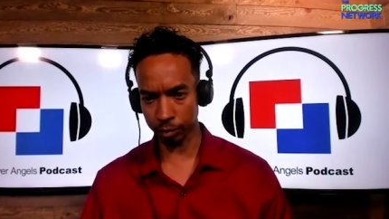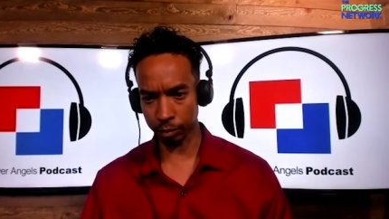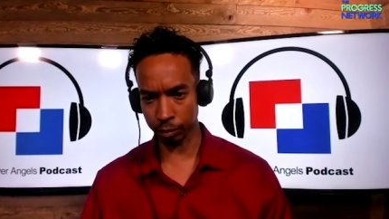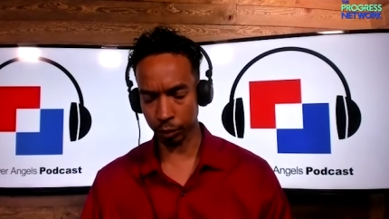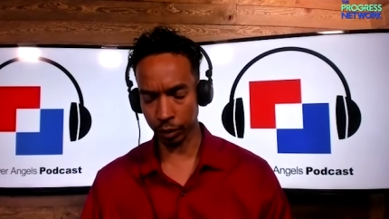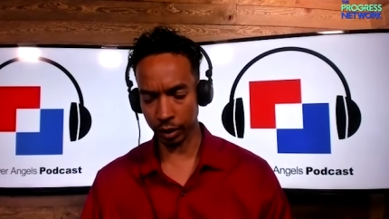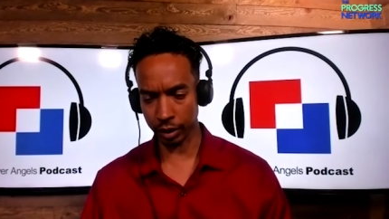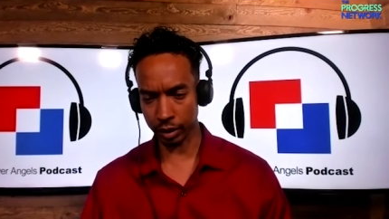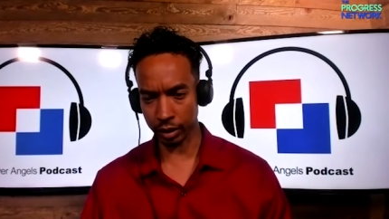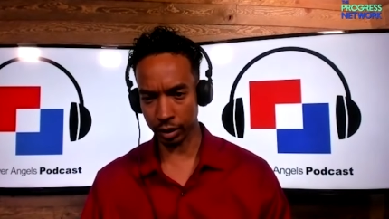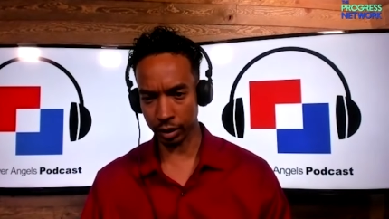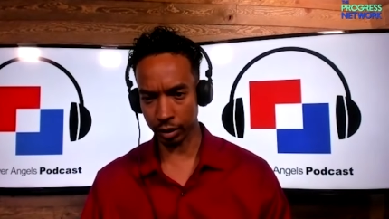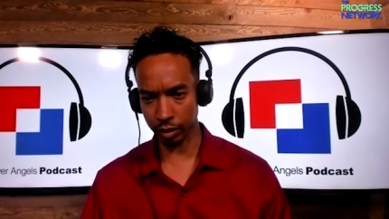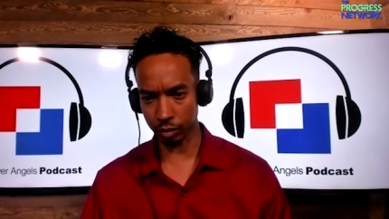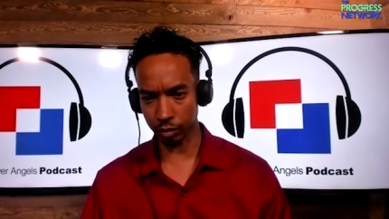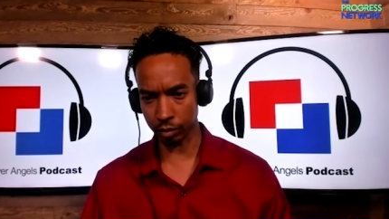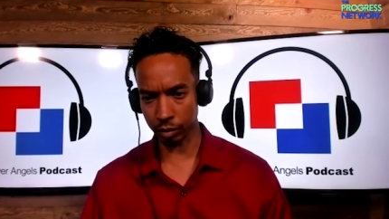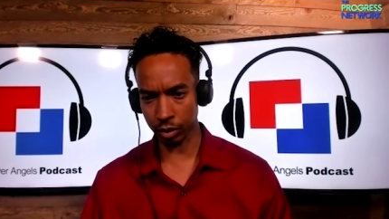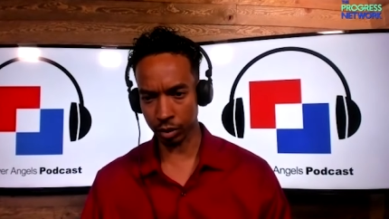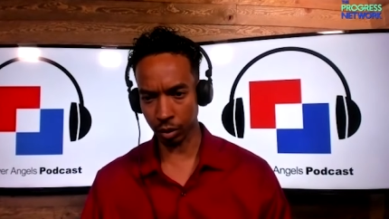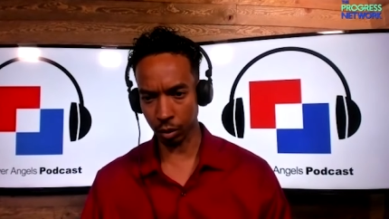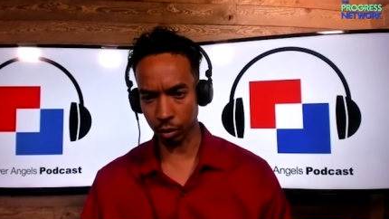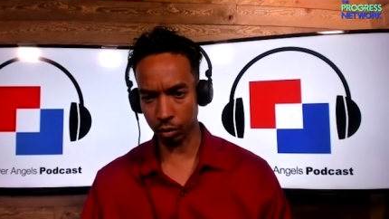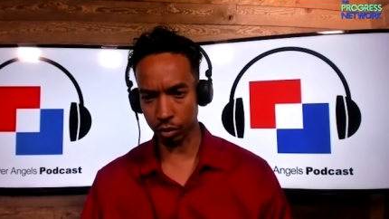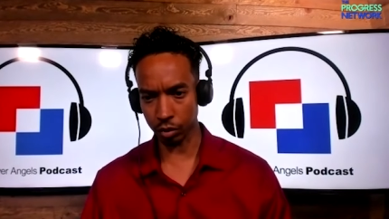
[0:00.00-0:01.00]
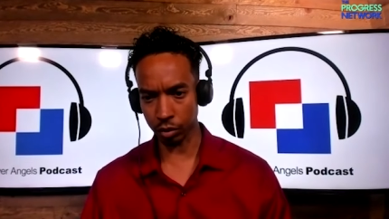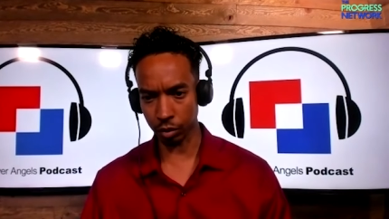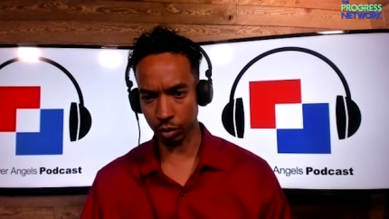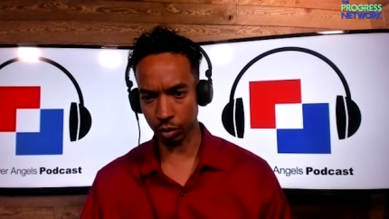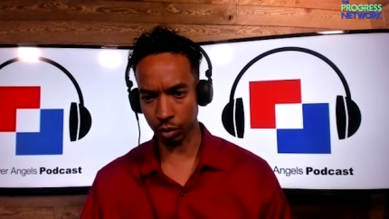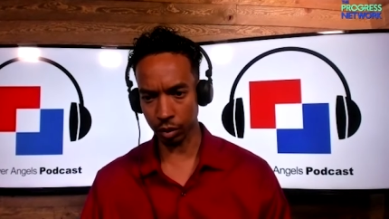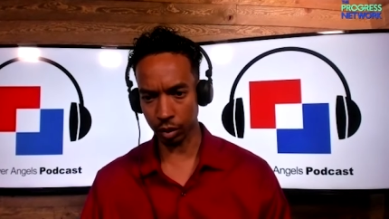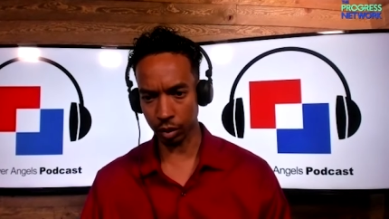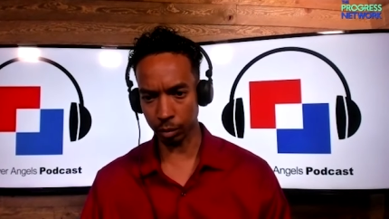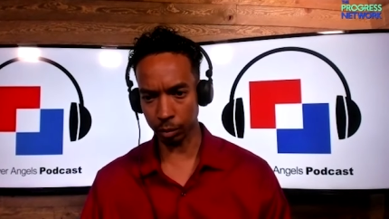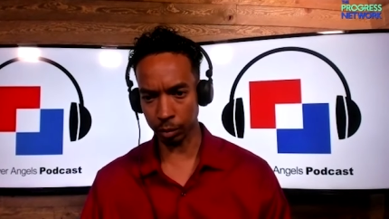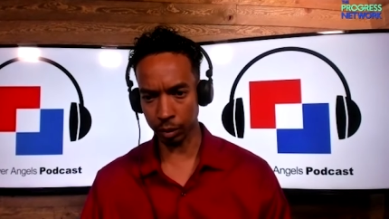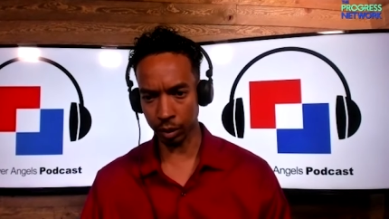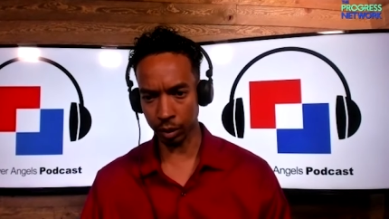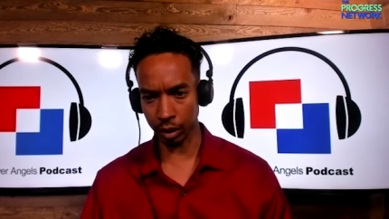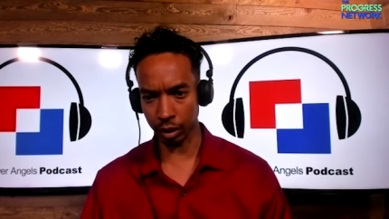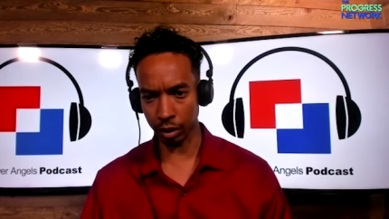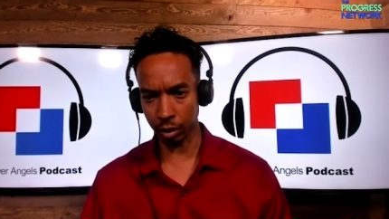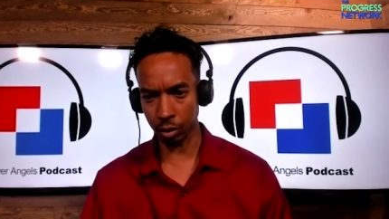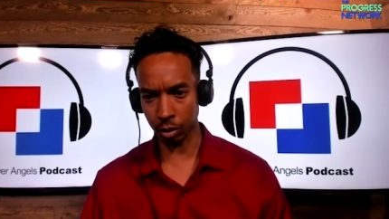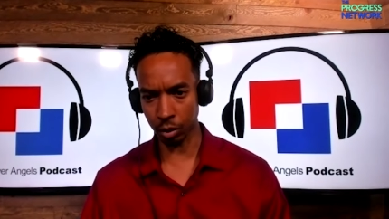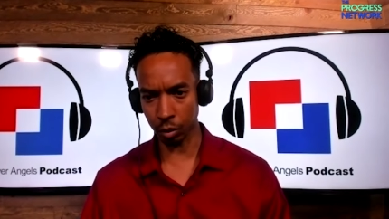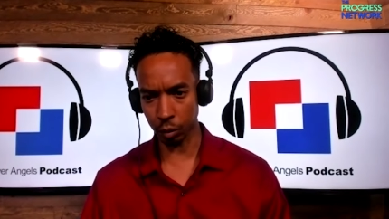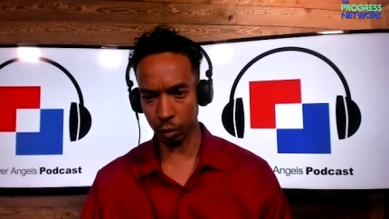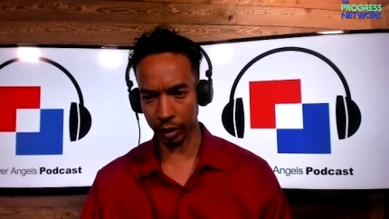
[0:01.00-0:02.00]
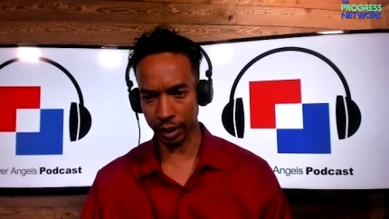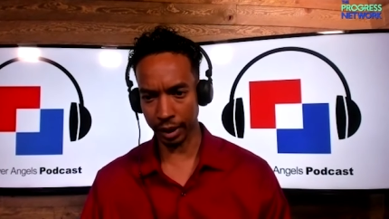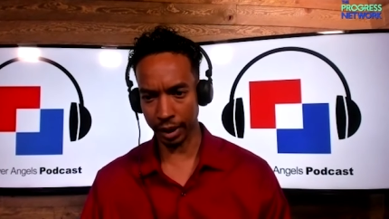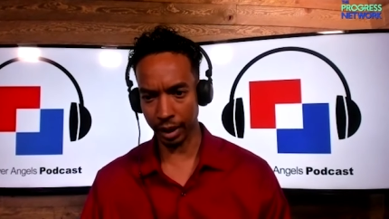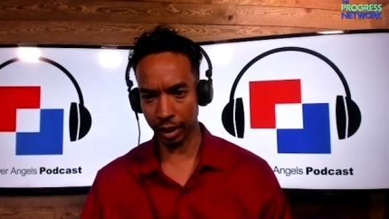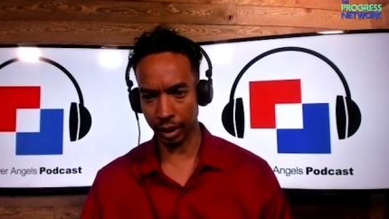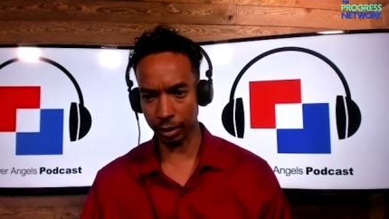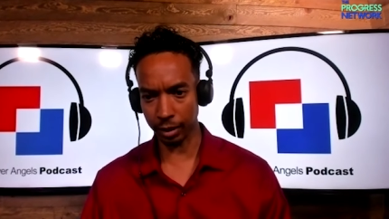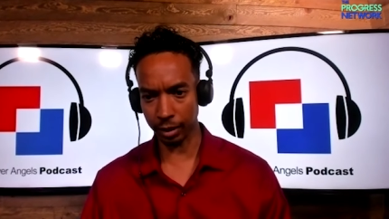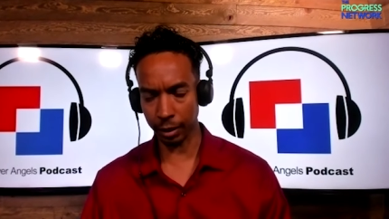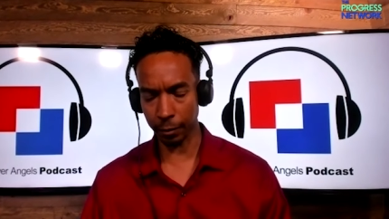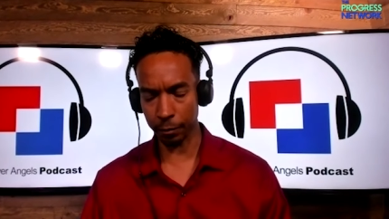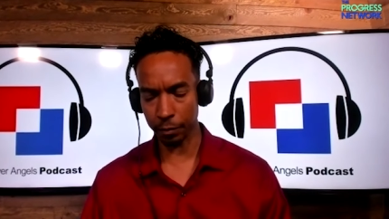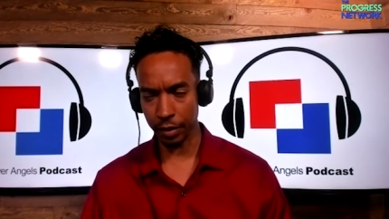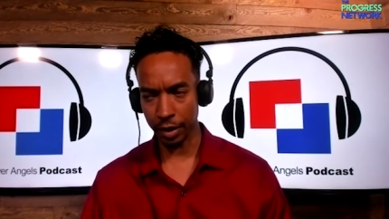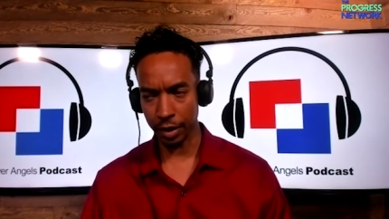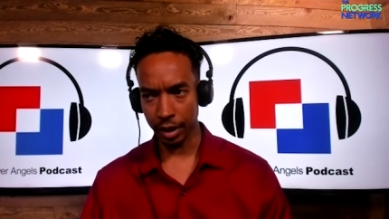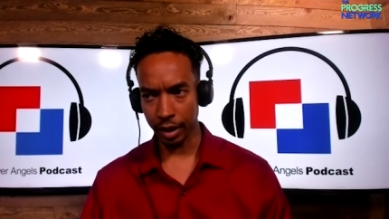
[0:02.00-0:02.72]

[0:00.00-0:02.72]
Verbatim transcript: present social and political reality,